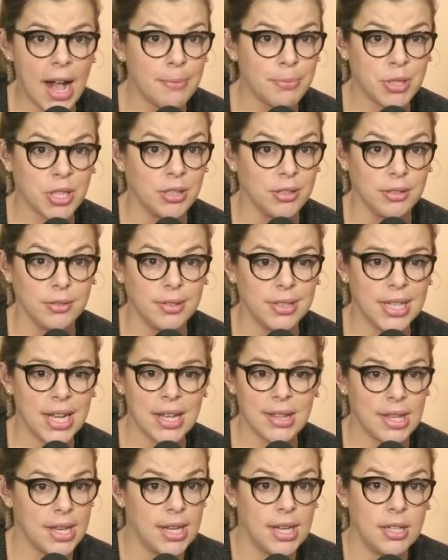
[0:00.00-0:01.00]
Absolutely.
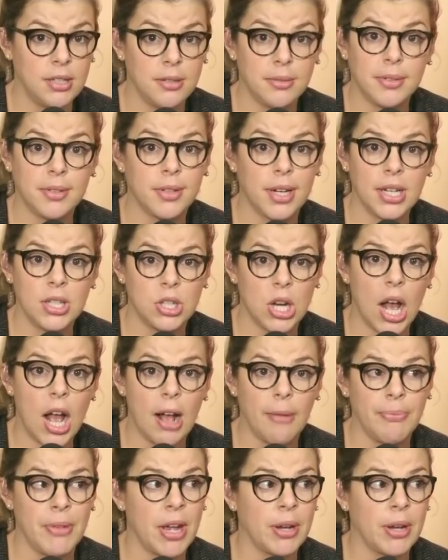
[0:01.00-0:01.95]
I think he'd do a great job.